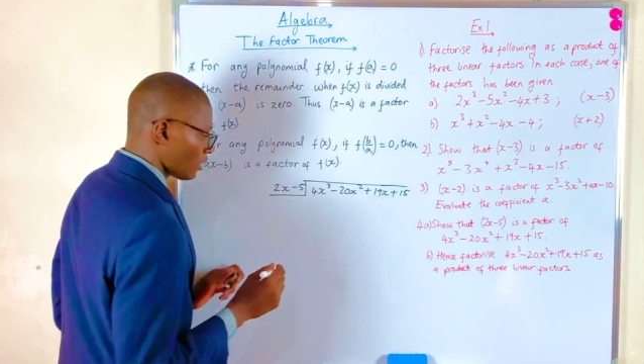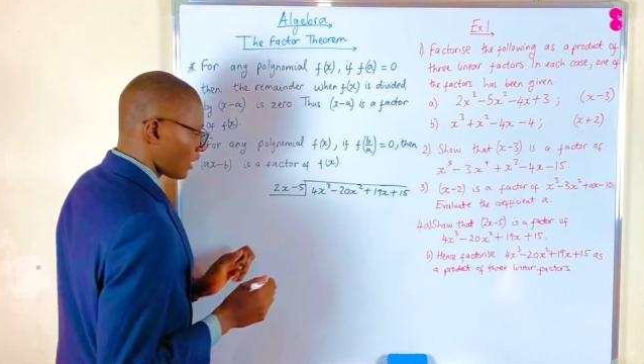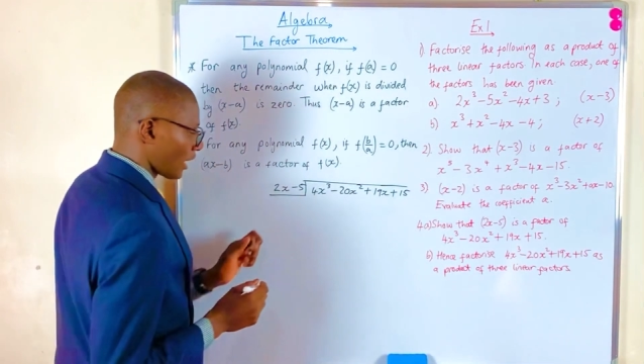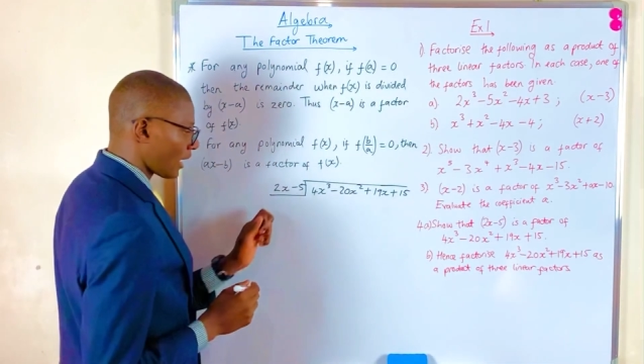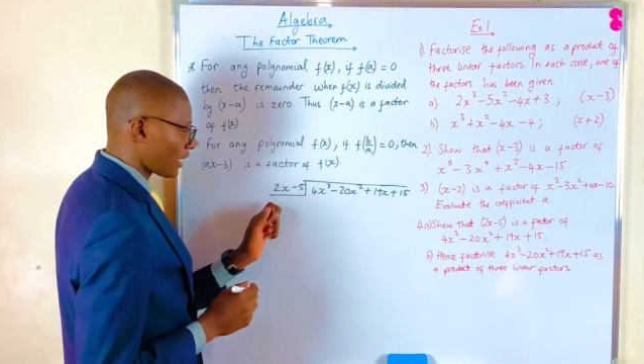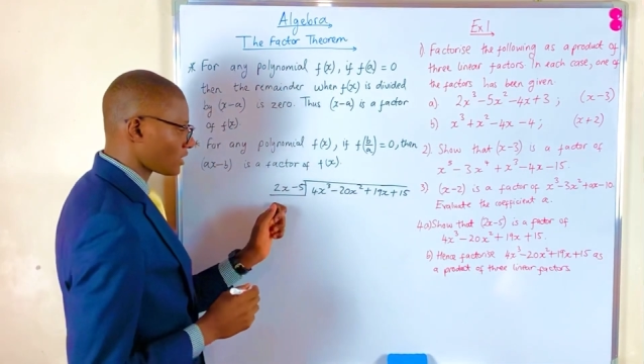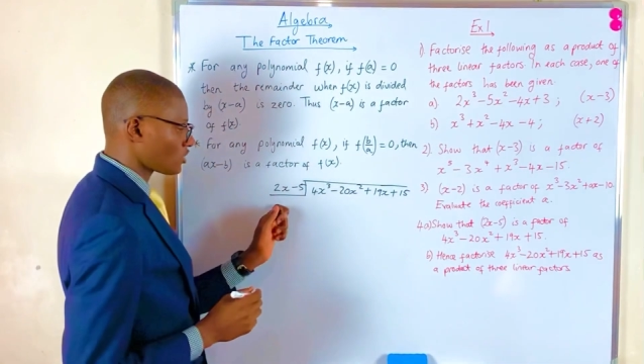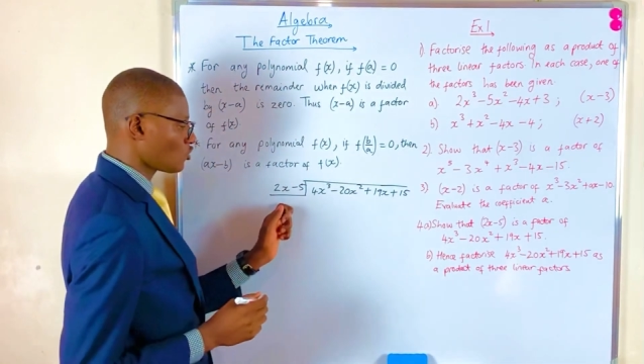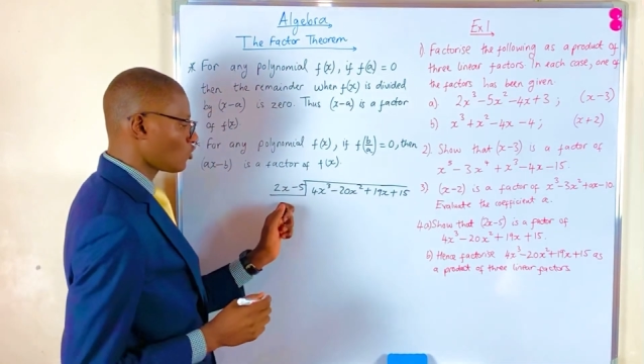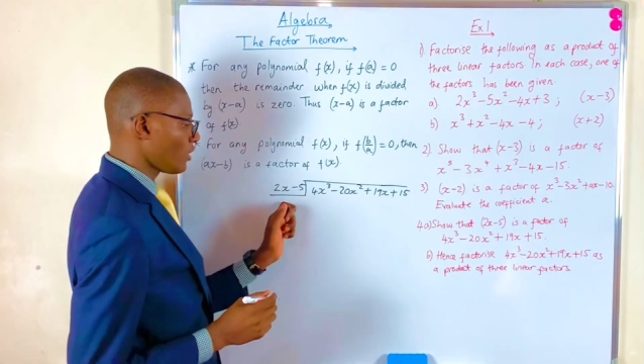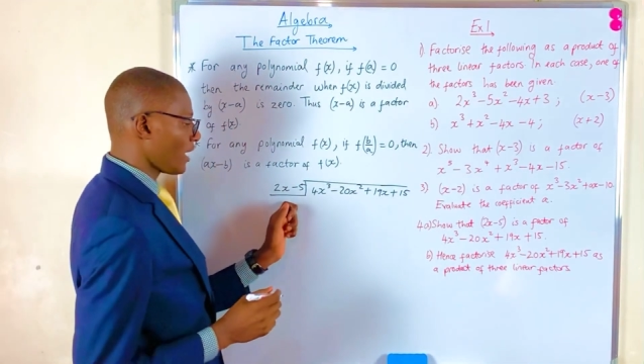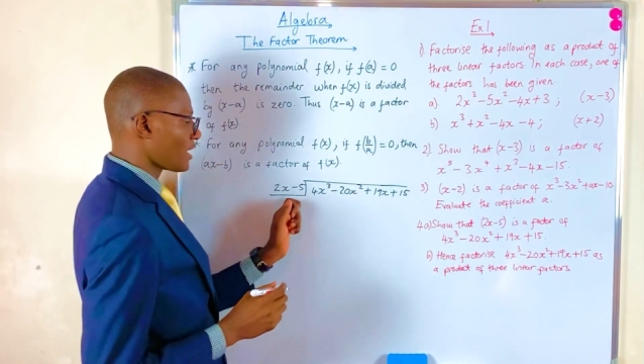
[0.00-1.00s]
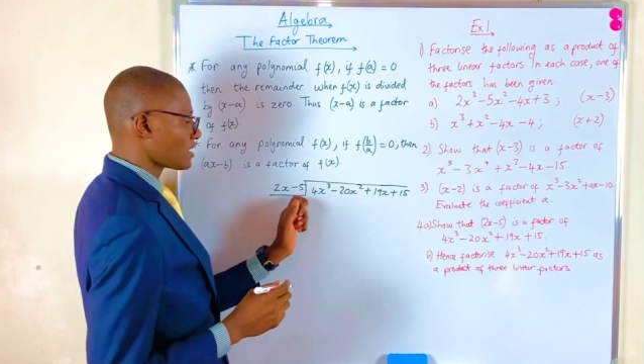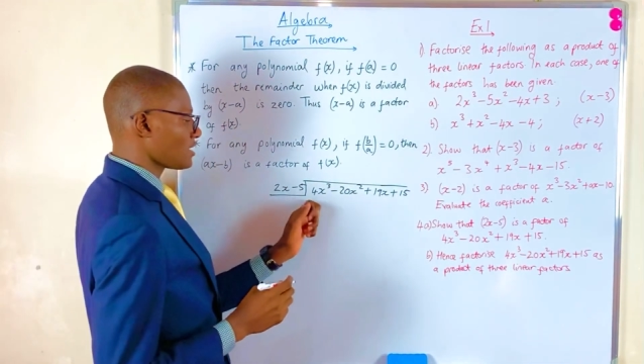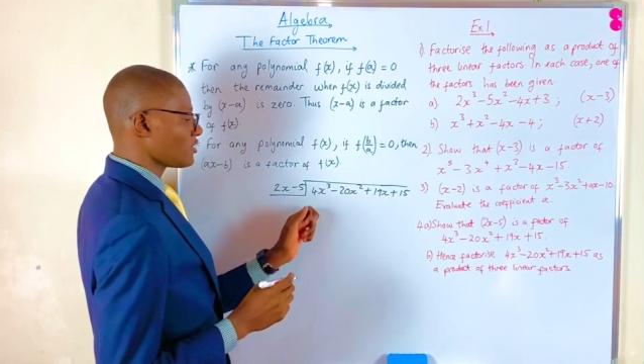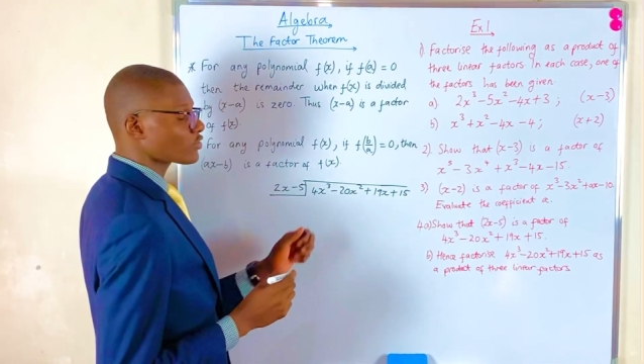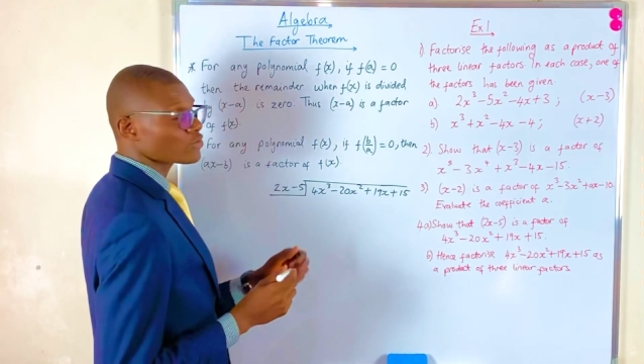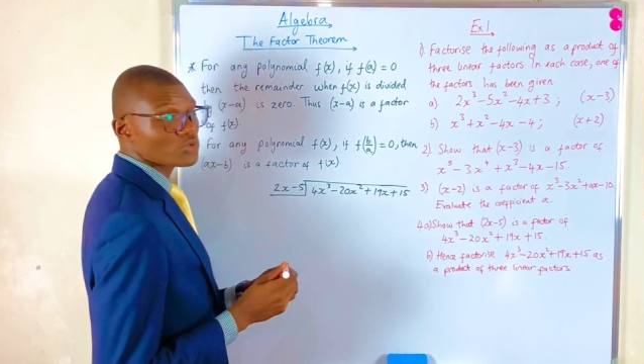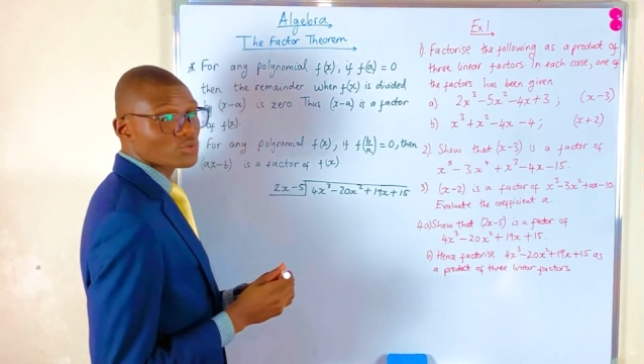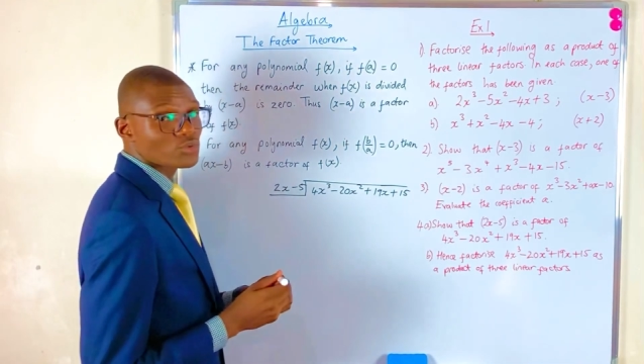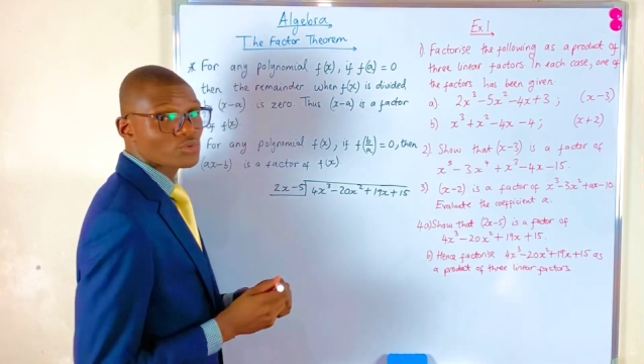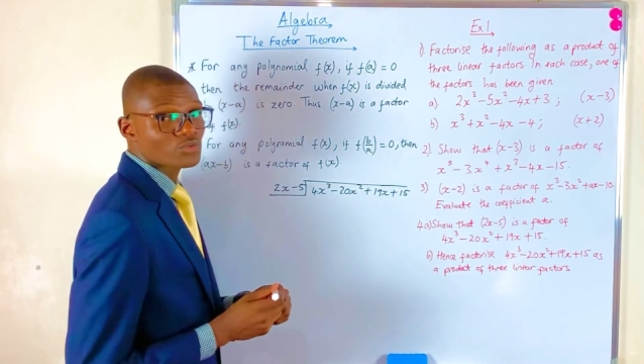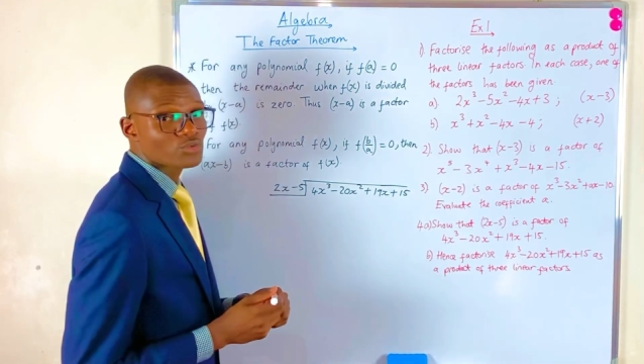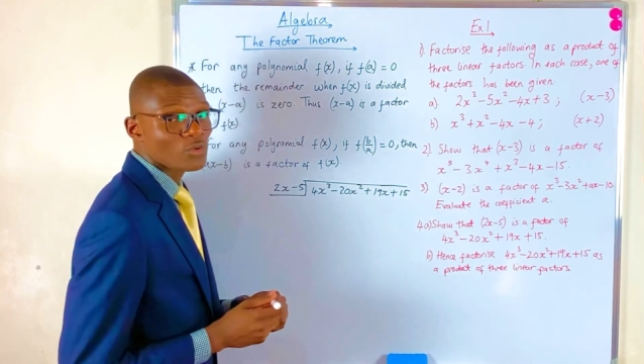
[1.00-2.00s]
And 2x into
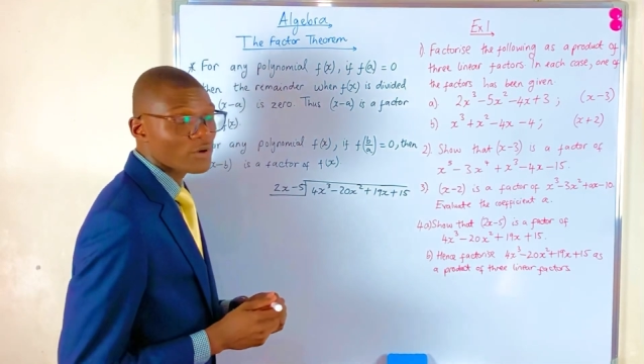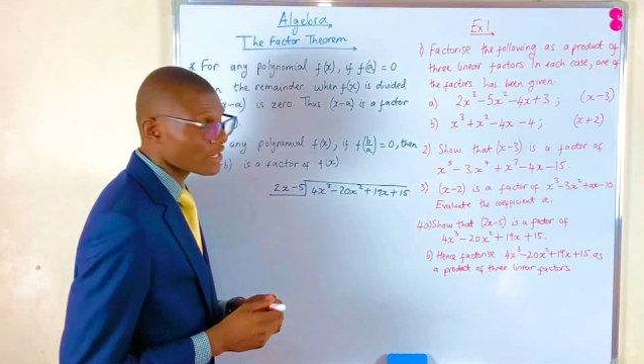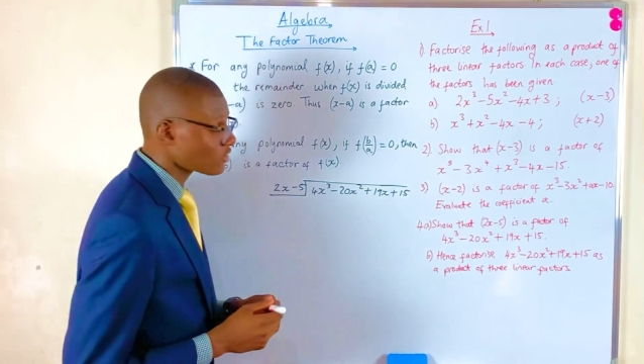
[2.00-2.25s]
4x to